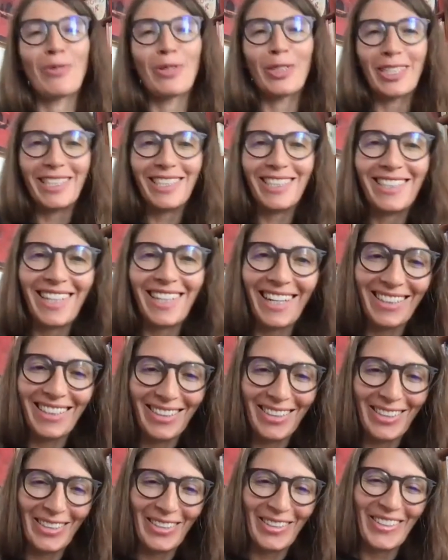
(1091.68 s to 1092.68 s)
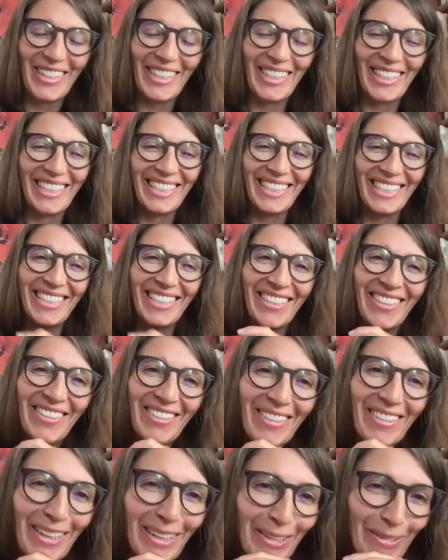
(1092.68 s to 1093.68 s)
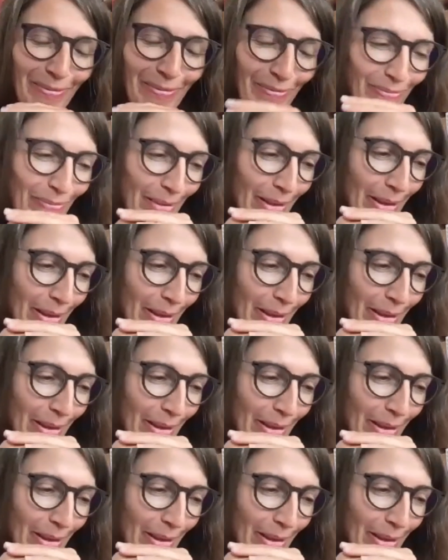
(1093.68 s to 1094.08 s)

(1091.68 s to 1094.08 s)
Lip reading: more details to